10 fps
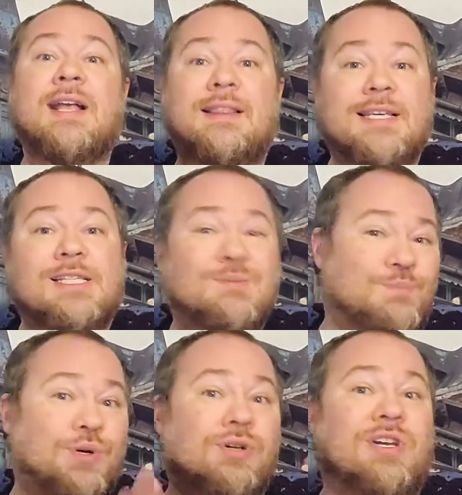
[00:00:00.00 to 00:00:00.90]
this
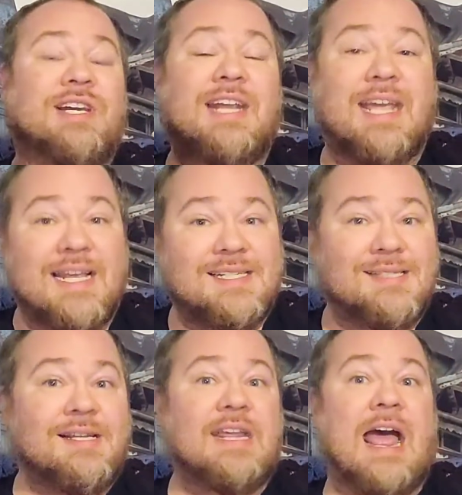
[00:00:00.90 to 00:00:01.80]
book could
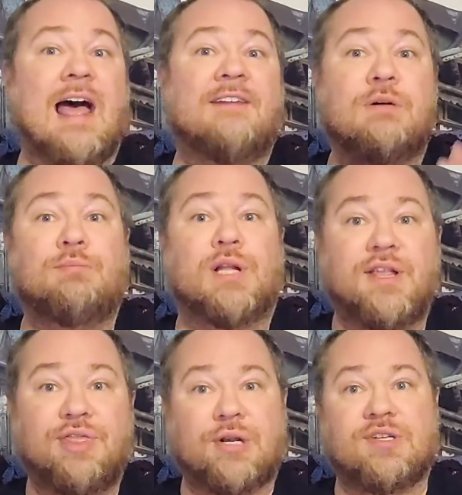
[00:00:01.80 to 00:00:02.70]
easily have a
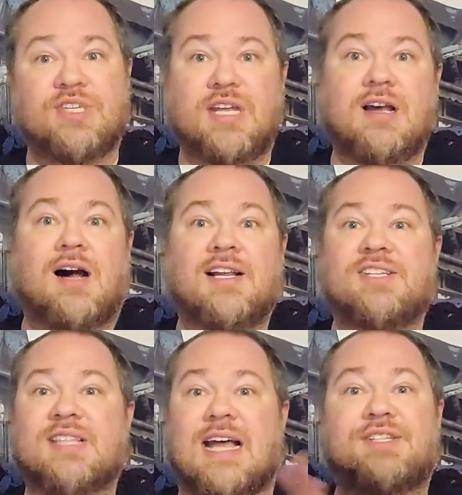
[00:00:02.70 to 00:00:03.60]
bloodthirsty goddess
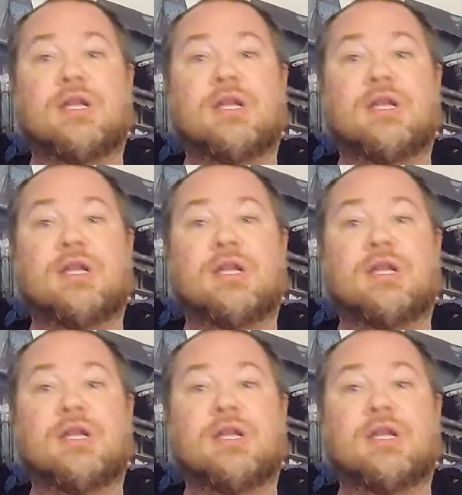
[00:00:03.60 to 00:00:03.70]
that's